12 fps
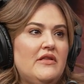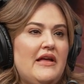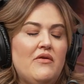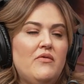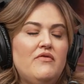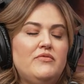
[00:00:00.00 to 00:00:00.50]

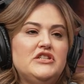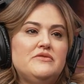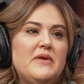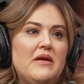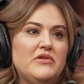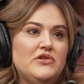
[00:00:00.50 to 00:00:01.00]
Like we've just
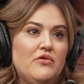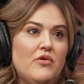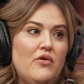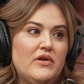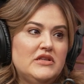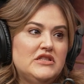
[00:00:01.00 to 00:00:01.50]
been able to
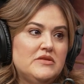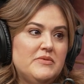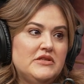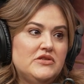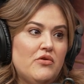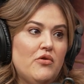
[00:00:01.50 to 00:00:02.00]
grow, and it's just
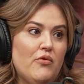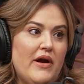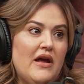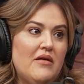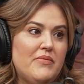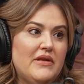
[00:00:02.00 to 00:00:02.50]
been so
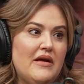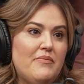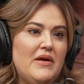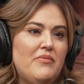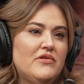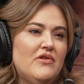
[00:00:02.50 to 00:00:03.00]
great. But like
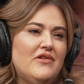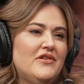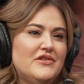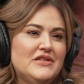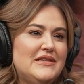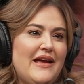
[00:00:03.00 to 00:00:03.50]
people don't
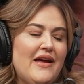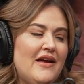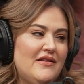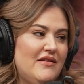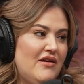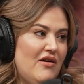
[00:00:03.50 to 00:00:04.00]
understand, they